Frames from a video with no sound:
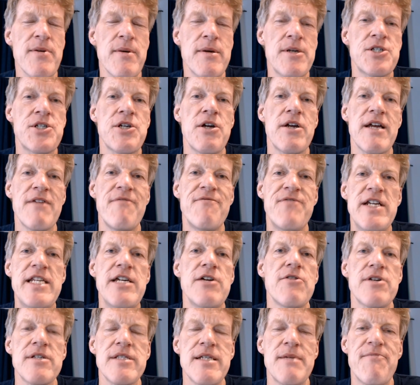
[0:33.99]
I'm going to show you a
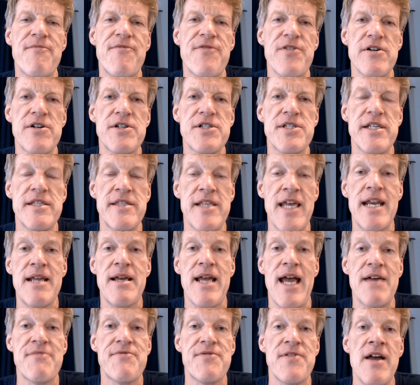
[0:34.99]
video clip first. And then I
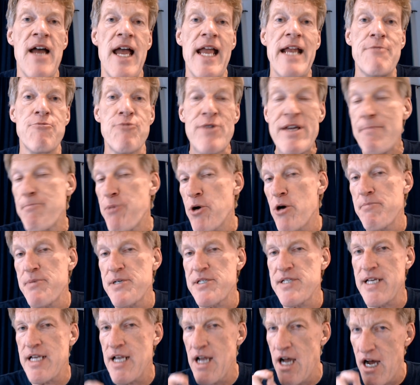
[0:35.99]
have a
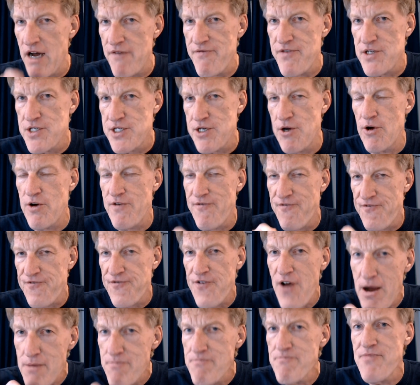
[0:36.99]
repurposing of the joke
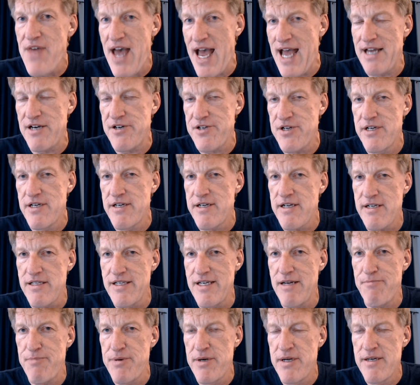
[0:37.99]
from that
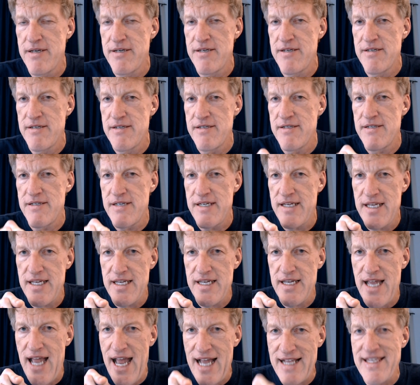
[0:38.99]
clip
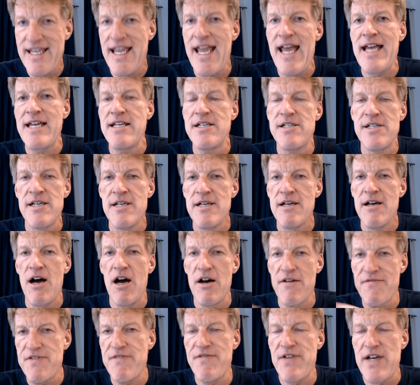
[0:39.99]
at the end
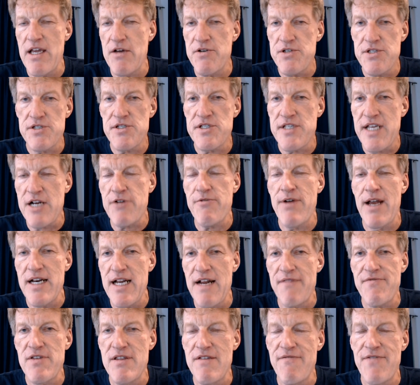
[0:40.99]
of the video. So stick around
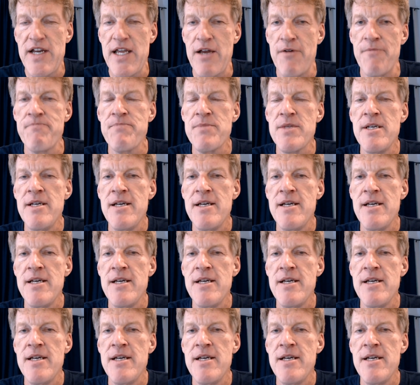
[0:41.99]
after the video.